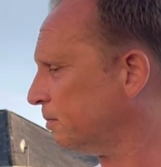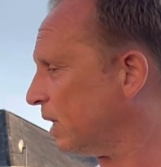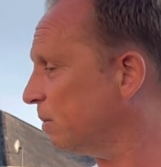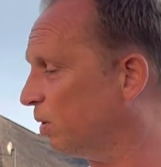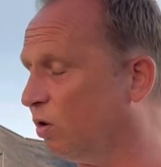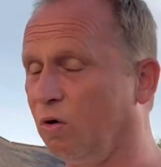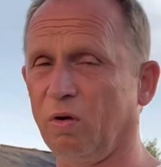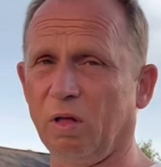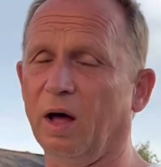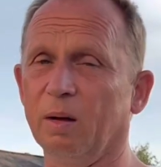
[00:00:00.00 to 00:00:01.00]
But
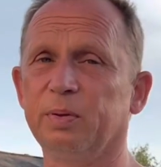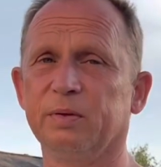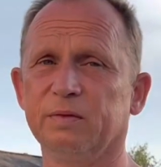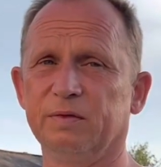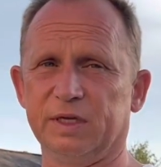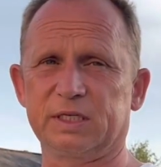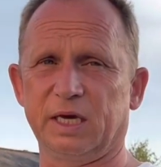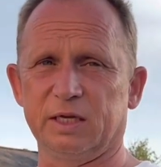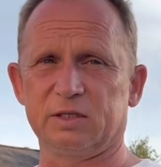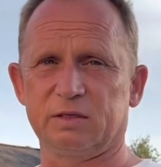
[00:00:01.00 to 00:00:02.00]
all up, this
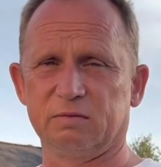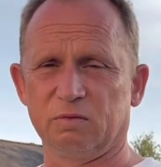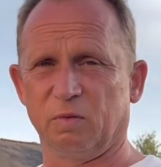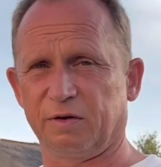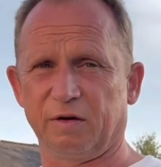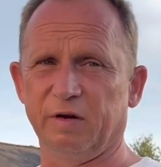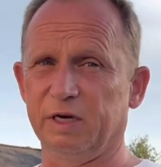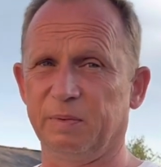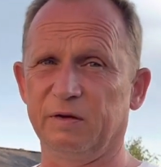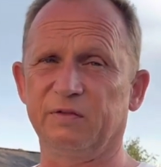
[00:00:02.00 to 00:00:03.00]
kit's worth around
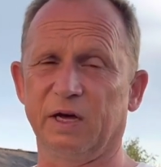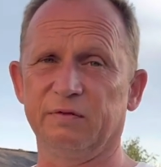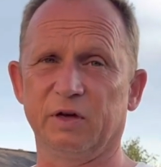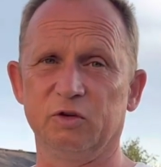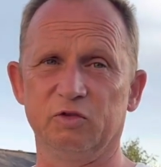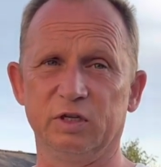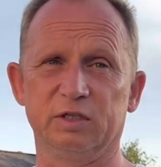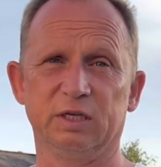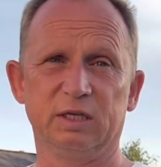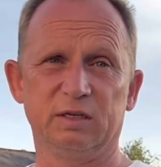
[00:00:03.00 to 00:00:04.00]
about £500,
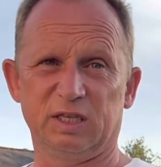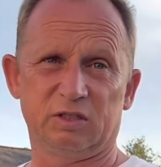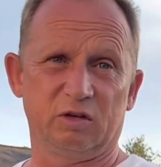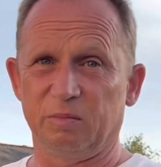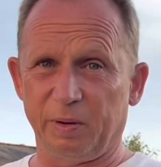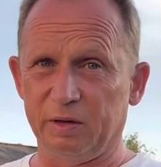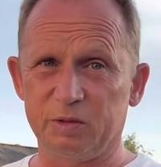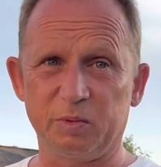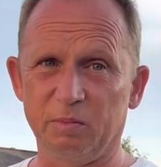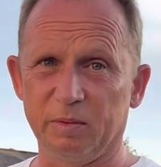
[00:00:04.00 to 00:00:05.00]
£600
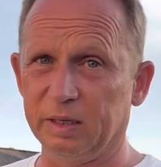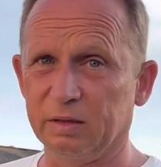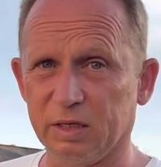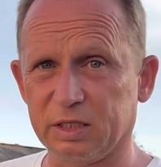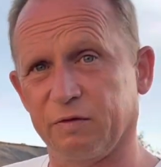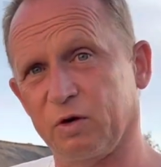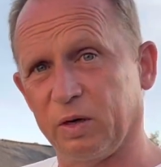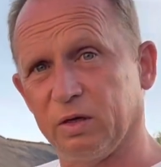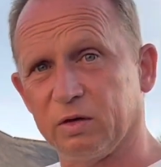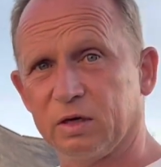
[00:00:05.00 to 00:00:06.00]
probably. Let's have a quick
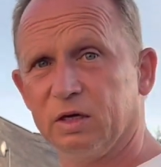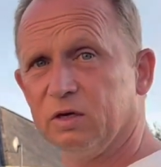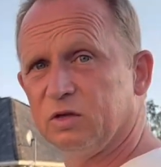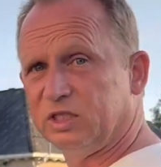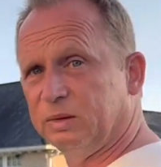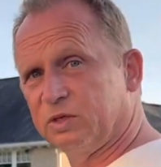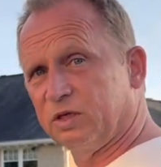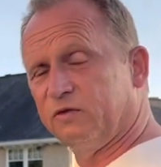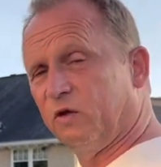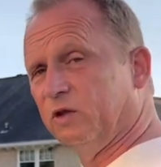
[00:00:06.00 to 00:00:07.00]
look. James is going
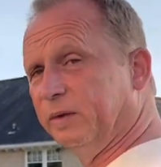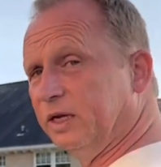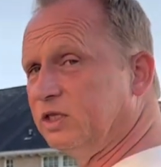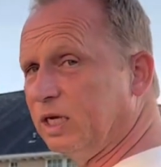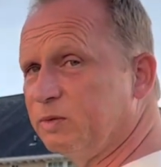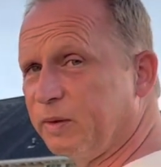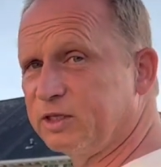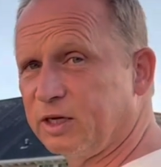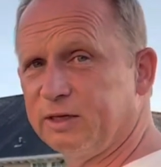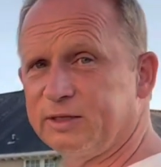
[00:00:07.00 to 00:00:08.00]
to follow me in. James, my
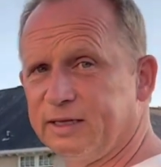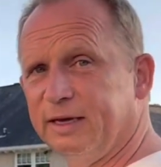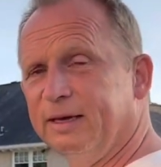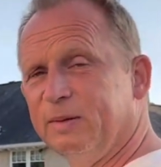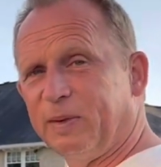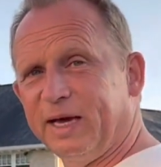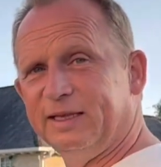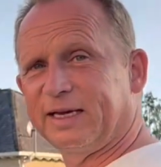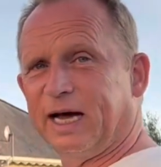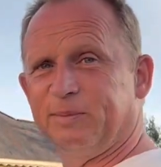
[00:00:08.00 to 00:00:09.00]
son, is behind the
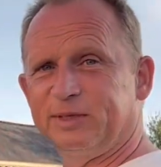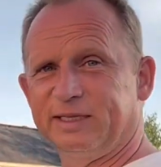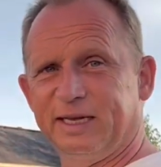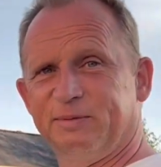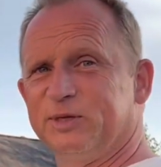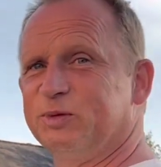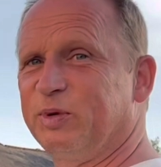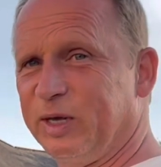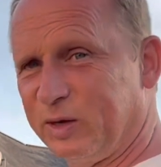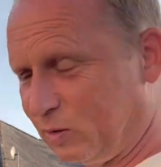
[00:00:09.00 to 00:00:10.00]
camera today, which is
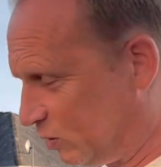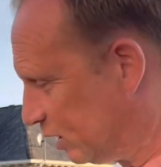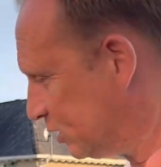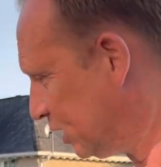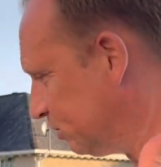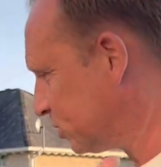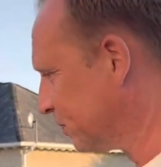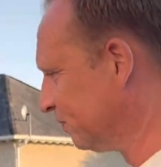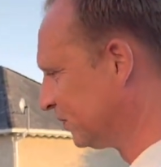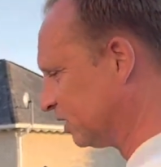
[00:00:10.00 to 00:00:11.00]
pretty cool. Thanks, James.
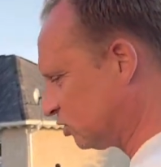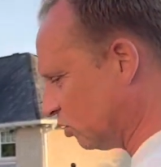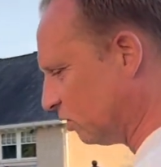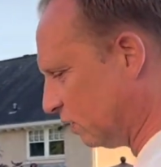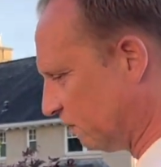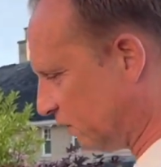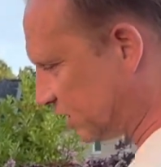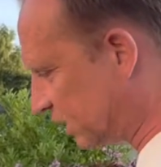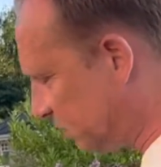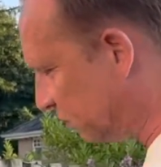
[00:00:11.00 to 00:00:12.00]
So, first
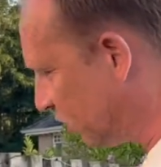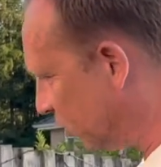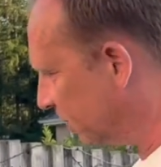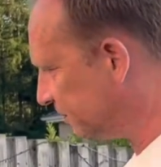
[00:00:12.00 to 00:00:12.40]
thing we've got,